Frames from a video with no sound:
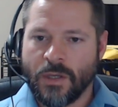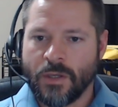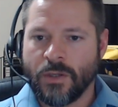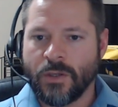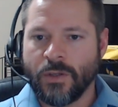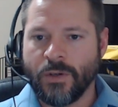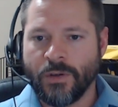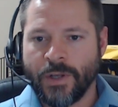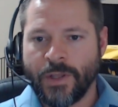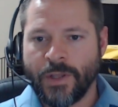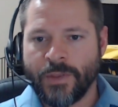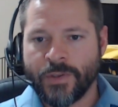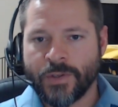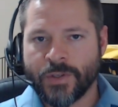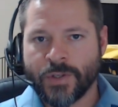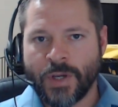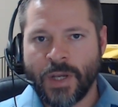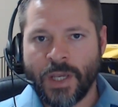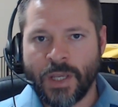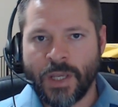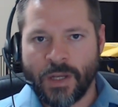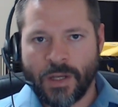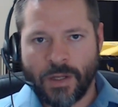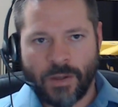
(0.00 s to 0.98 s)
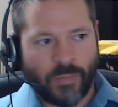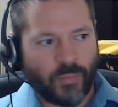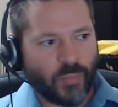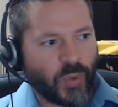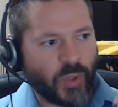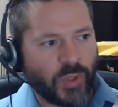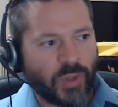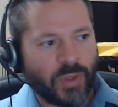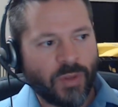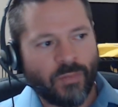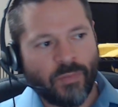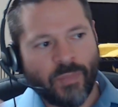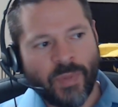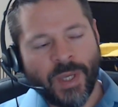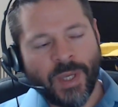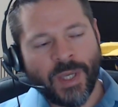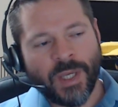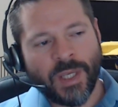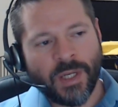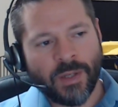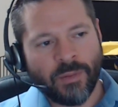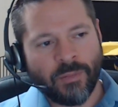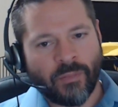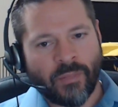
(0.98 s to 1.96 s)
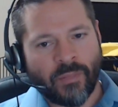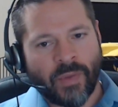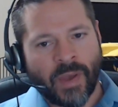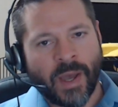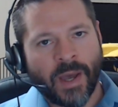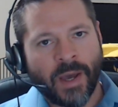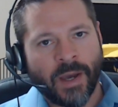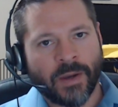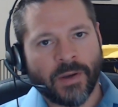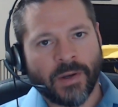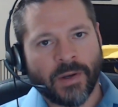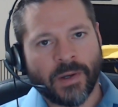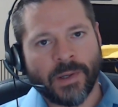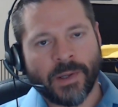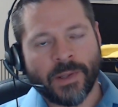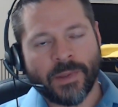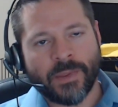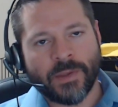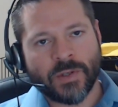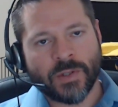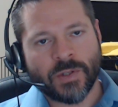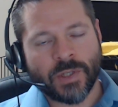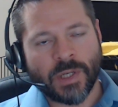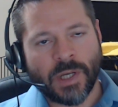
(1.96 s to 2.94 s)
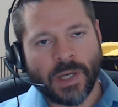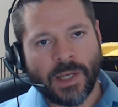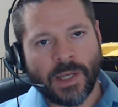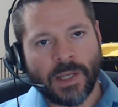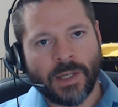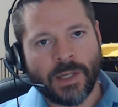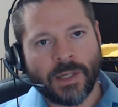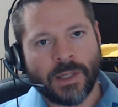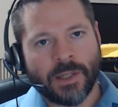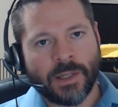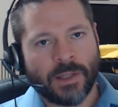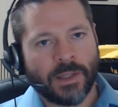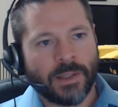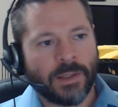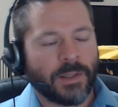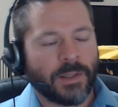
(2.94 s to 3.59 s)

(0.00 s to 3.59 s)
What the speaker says: you're on the train. Now put the bean back on the train.